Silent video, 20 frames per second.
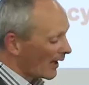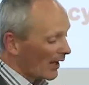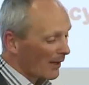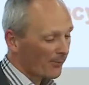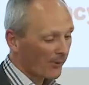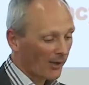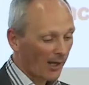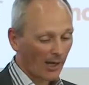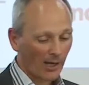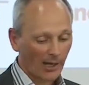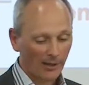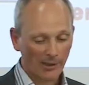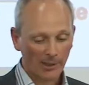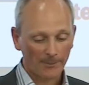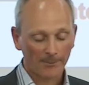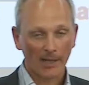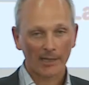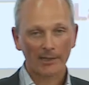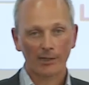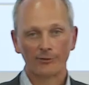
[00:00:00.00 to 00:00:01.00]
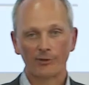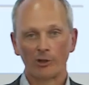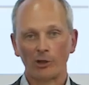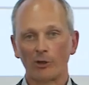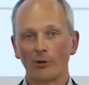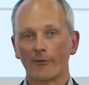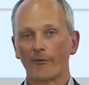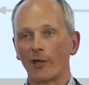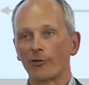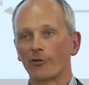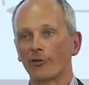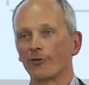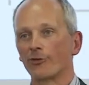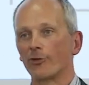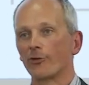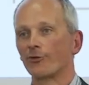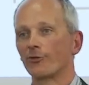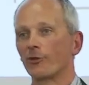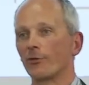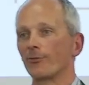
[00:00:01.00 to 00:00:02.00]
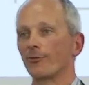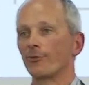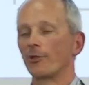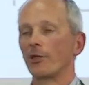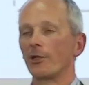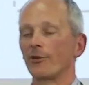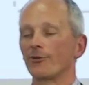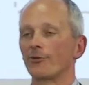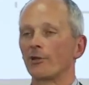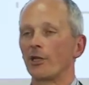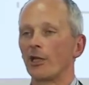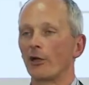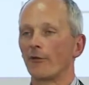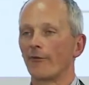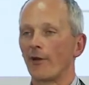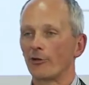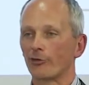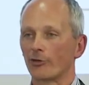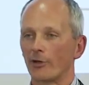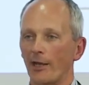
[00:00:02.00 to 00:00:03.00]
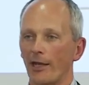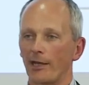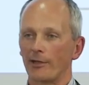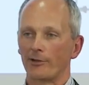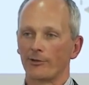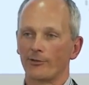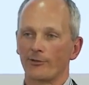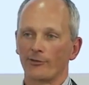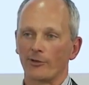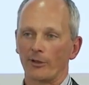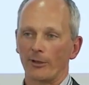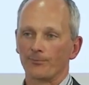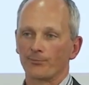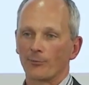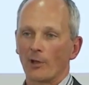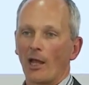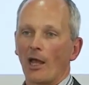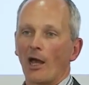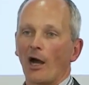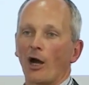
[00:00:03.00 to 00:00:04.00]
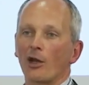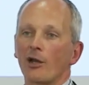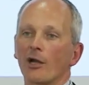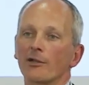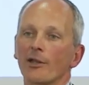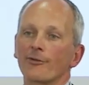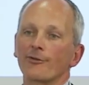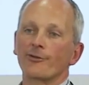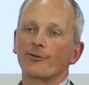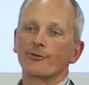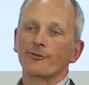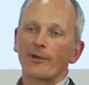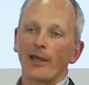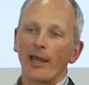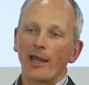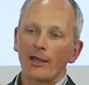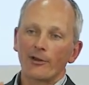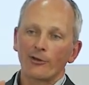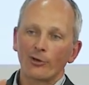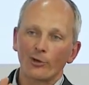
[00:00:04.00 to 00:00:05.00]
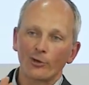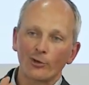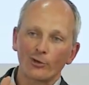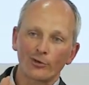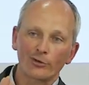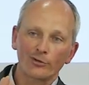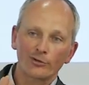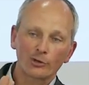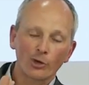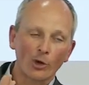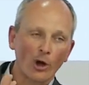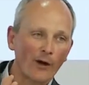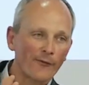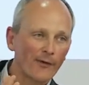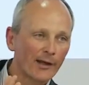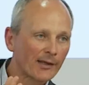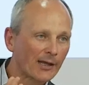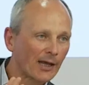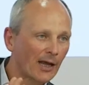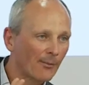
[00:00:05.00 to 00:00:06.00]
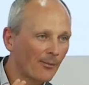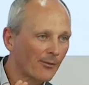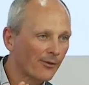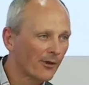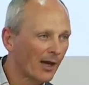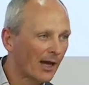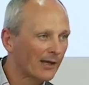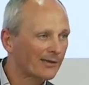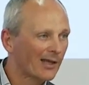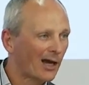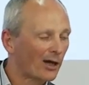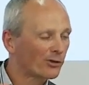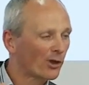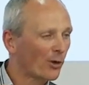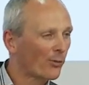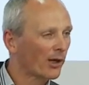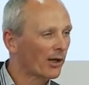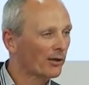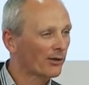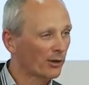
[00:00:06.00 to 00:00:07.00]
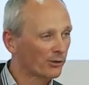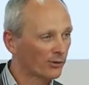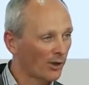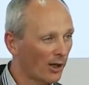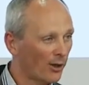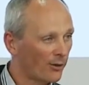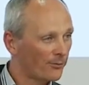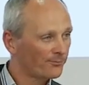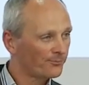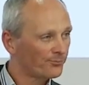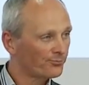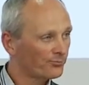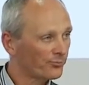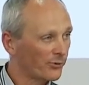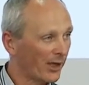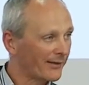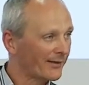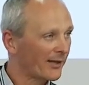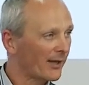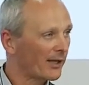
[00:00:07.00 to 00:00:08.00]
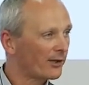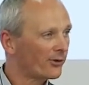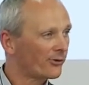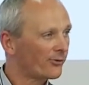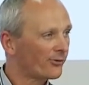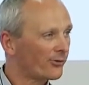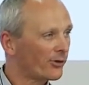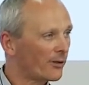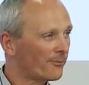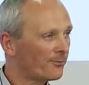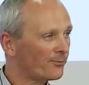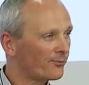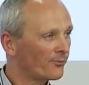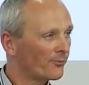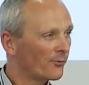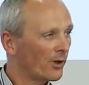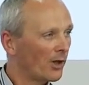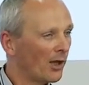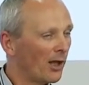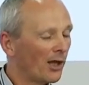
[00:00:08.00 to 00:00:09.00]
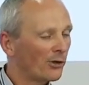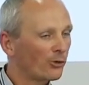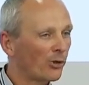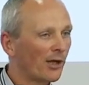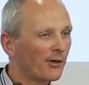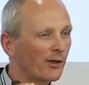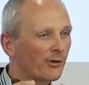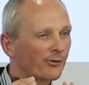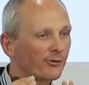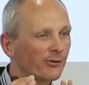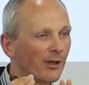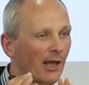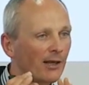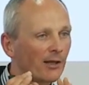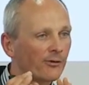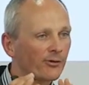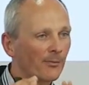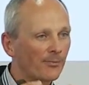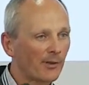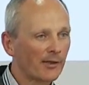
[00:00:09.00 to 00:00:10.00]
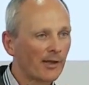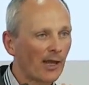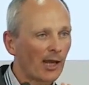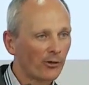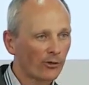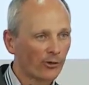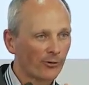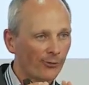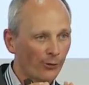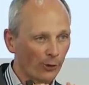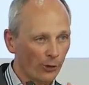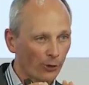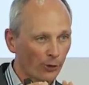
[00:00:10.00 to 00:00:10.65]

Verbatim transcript: KPI that matters in innovation systems is innovation latency. How long does it take you to overcome the I don't know what I don't know, data latency, to understand its implication for